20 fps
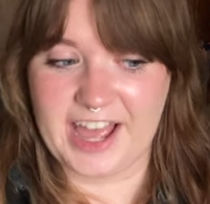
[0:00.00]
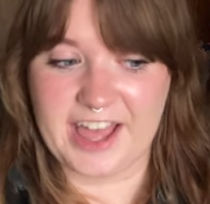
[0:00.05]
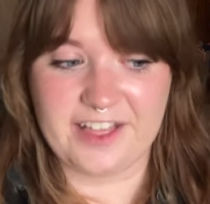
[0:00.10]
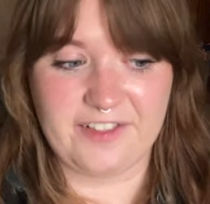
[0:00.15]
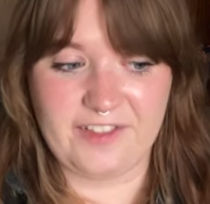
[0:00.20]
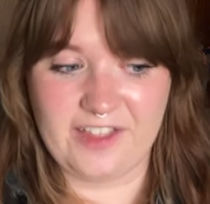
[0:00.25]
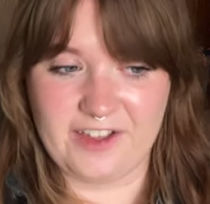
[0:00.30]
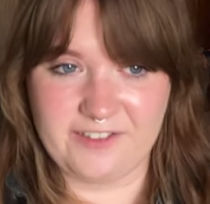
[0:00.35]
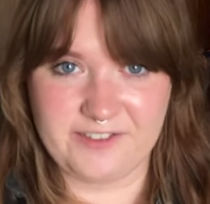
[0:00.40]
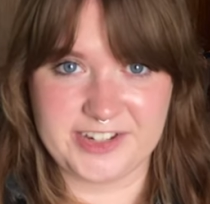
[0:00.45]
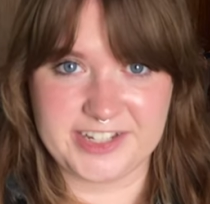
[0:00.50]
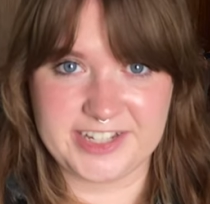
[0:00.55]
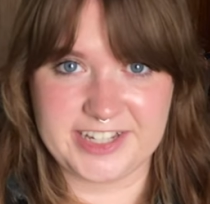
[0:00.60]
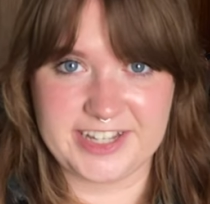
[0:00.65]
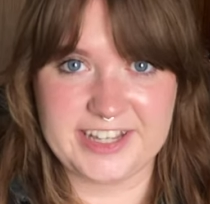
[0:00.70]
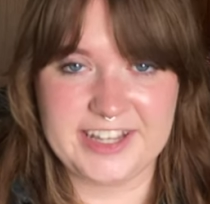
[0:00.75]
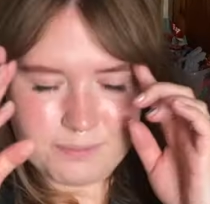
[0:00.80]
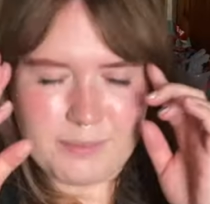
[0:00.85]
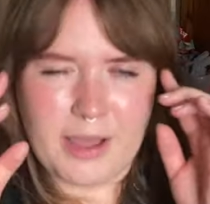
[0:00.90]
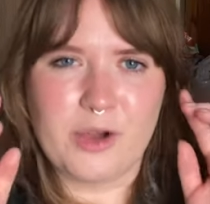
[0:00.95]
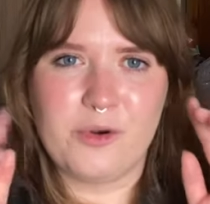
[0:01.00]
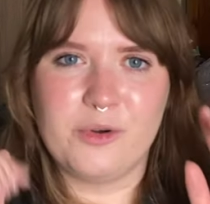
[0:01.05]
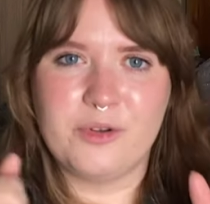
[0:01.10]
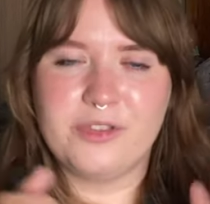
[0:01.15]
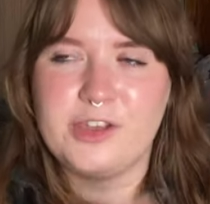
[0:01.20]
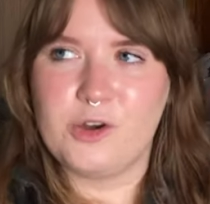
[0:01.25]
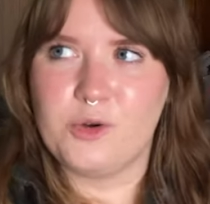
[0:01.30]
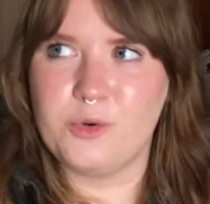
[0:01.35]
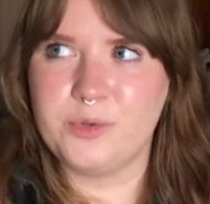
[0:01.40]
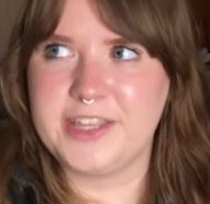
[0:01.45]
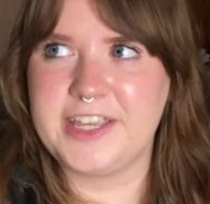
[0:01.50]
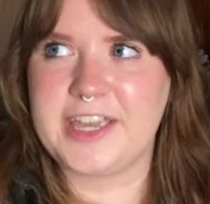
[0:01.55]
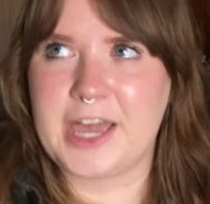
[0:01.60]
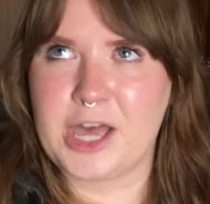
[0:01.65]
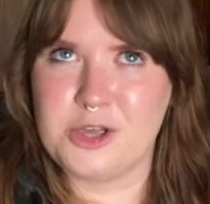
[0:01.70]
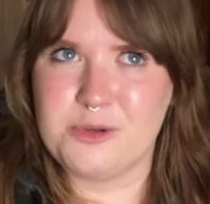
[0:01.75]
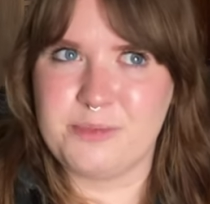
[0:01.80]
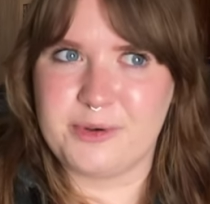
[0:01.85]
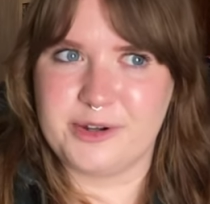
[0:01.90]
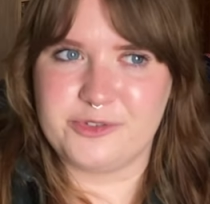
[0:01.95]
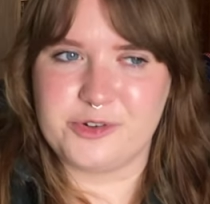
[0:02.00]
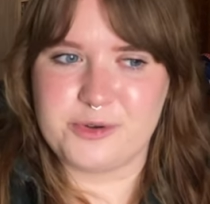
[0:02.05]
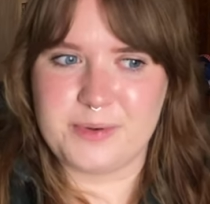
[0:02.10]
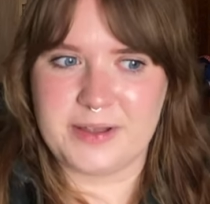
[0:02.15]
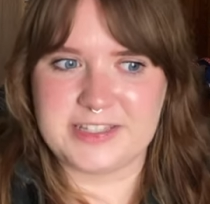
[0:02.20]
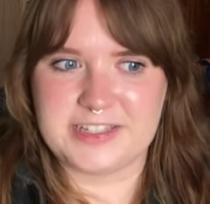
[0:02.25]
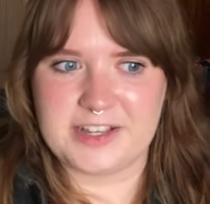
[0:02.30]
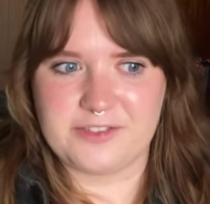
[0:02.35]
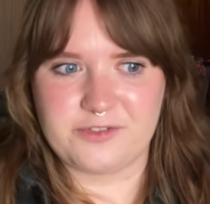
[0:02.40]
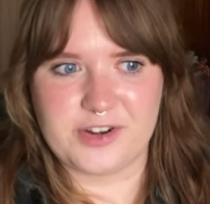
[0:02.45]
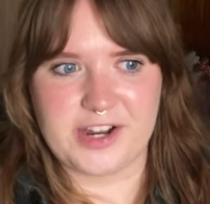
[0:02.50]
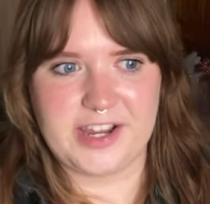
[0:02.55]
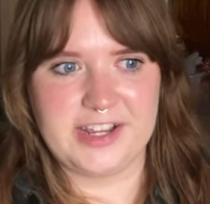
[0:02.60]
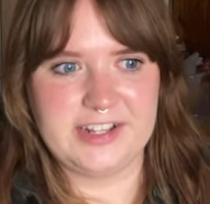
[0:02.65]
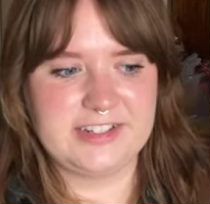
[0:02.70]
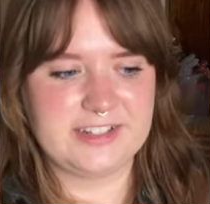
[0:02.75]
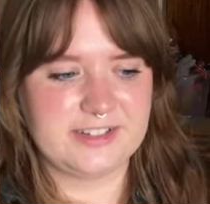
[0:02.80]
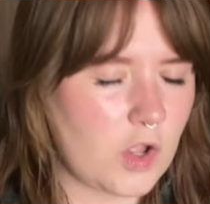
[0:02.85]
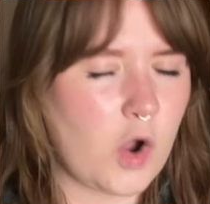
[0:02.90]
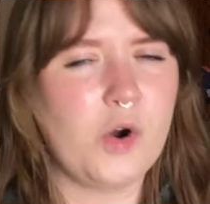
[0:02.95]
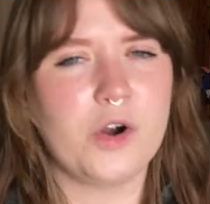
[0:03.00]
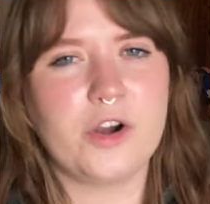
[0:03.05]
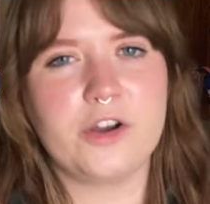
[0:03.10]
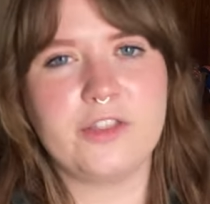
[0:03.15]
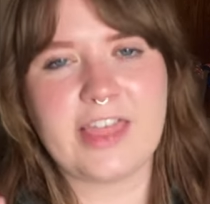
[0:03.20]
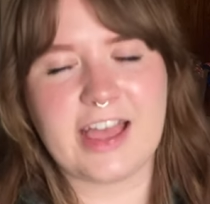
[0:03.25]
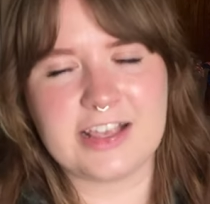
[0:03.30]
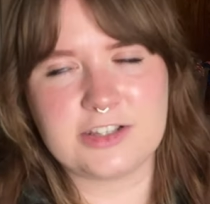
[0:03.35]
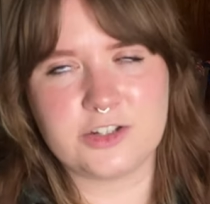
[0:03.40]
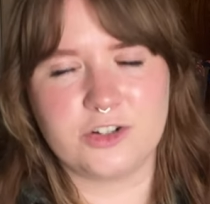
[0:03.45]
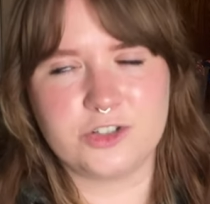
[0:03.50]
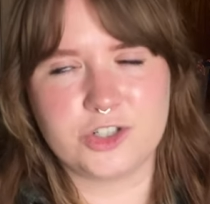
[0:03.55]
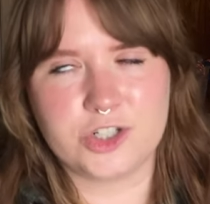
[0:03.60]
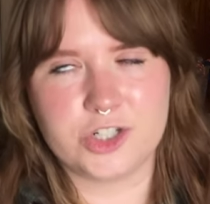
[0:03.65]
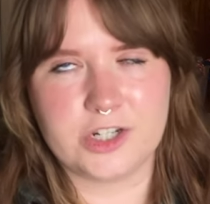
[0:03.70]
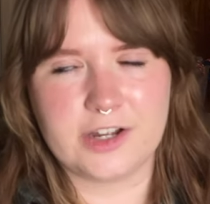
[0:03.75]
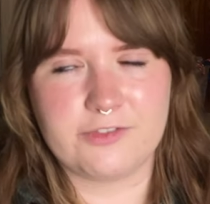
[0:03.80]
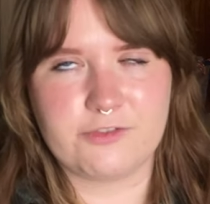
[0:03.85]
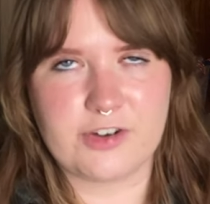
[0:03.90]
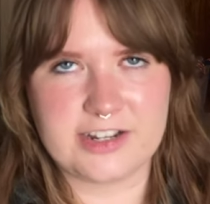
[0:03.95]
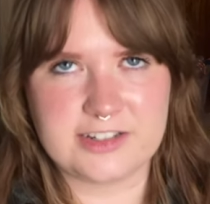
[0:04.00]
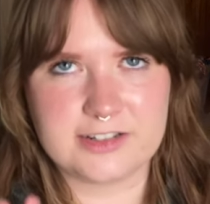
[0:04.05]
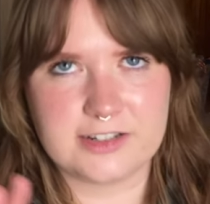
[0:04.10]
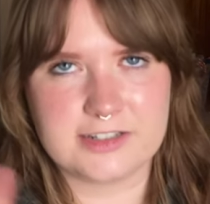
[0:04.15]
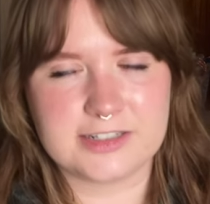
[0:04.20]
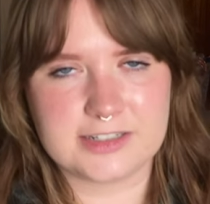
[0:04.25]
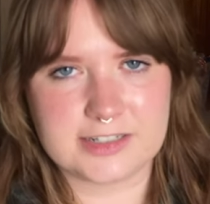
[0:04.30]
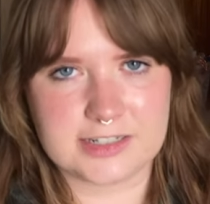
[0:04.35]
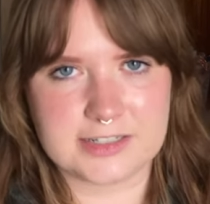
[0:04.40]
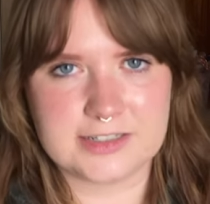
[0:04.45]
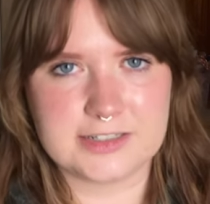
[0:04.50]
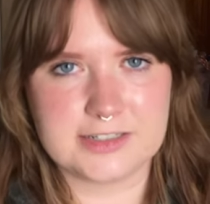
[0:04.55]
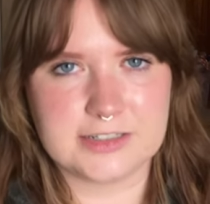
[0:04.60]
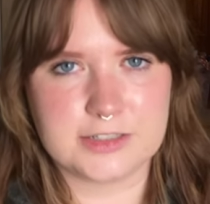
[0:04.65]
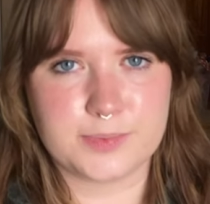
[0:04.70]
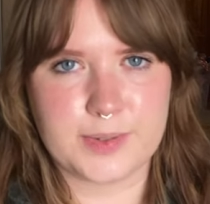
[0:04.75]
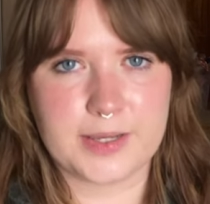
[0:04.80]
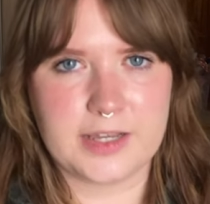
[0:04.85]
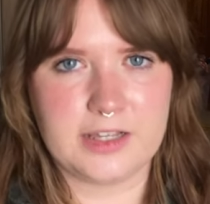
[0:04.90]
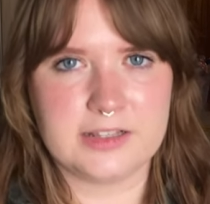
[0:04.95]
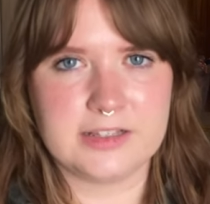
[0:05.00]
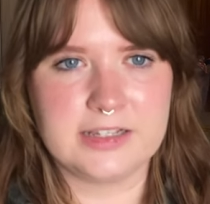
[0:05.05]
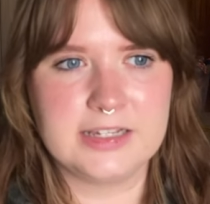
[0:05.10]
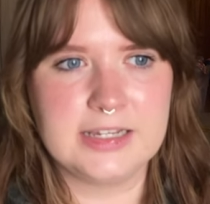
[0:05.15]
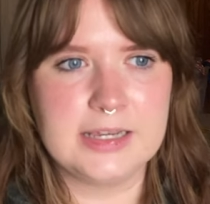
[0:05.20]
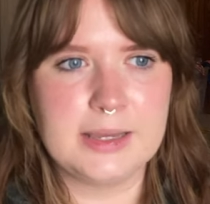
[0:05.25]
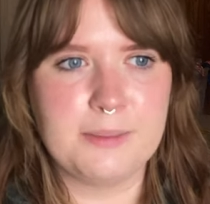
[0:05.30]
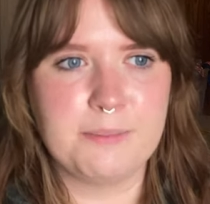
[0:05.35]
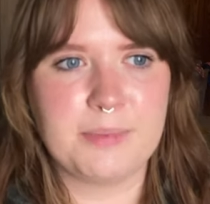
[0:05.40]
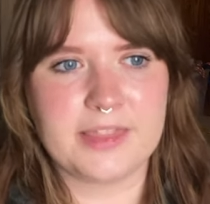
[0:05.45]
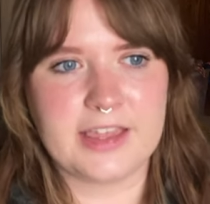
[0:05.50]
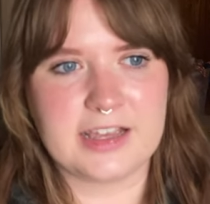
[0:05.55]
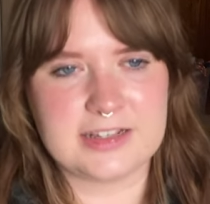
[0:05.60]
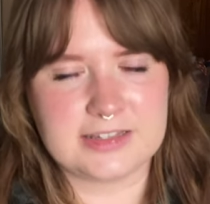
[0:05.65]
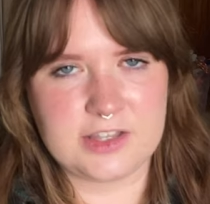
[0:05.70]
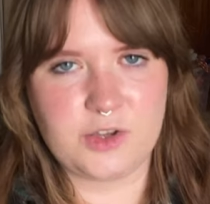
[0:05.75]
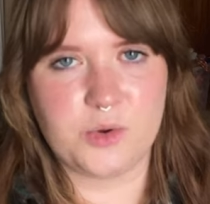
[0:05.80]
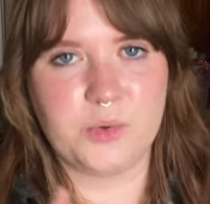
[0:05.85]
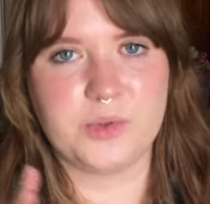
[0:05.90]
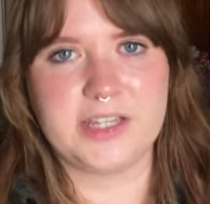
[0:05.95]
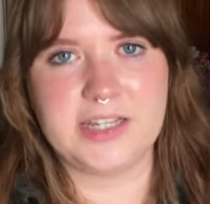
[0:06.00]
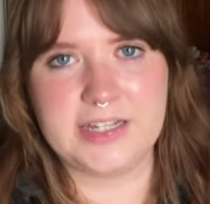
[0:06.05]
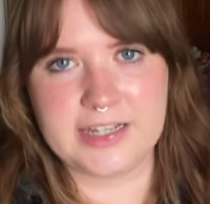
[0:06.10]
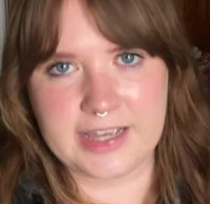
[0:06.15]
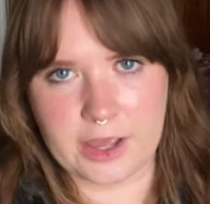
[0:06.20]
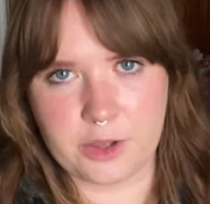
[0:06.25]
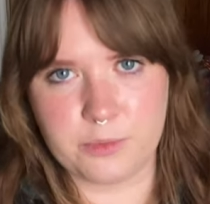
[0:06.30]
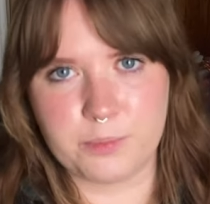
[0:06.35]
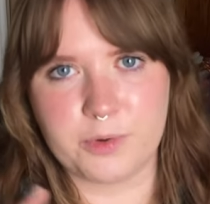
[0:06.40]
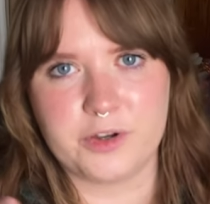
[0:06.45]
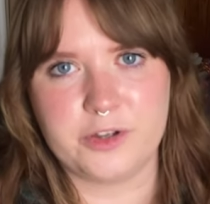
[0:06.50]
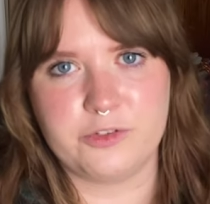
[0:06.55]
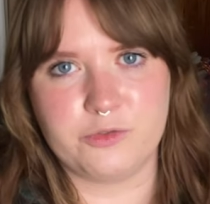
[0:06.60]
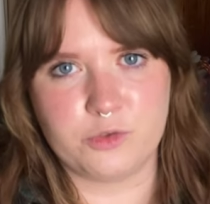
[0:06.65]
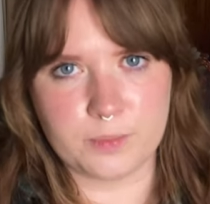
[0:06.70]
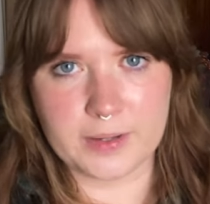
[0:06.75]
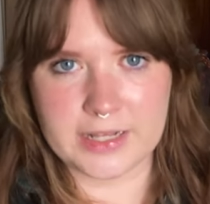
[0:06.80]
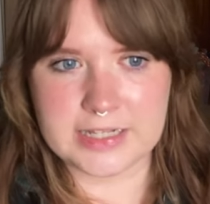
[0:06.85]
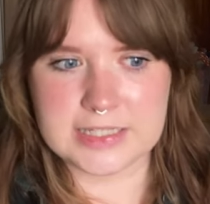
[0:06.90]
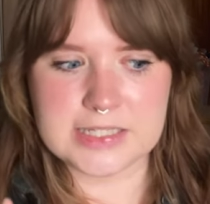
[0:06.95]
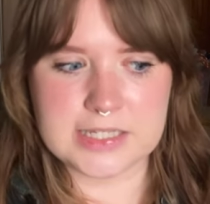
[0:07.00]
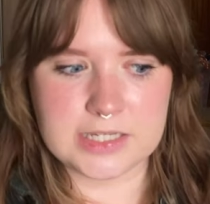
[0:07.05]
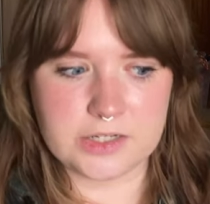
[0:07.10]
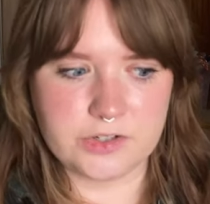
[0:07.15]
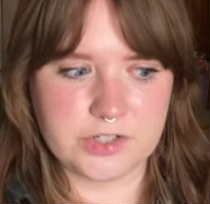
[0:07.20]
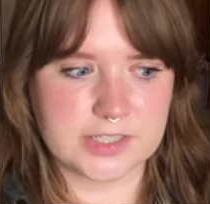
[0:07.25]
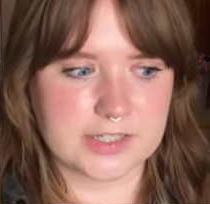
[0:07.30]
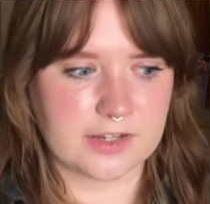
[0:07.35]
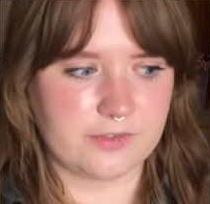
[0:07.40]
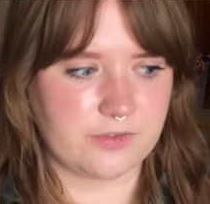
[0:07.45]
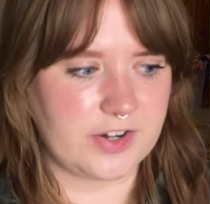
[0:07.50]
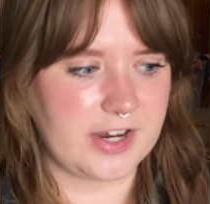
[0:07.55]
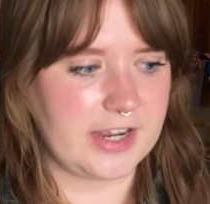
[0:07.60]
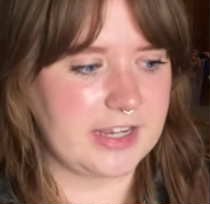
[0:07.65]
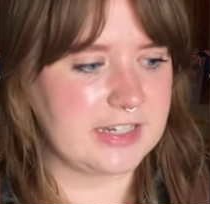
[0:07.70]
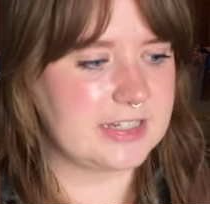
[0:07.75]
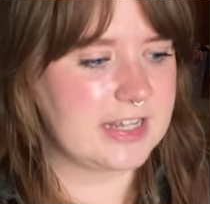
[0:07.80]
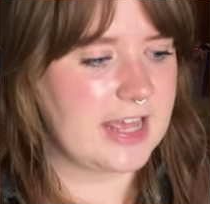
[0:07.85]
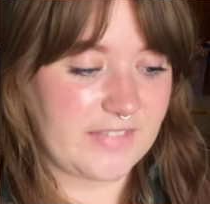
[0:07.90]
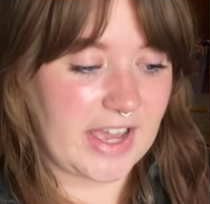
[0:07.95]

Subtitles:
I loved it. The only cowboy romance I've read, or that's not true, I've read Done and Dusted as well, but that's the only cowboy romance series I've read.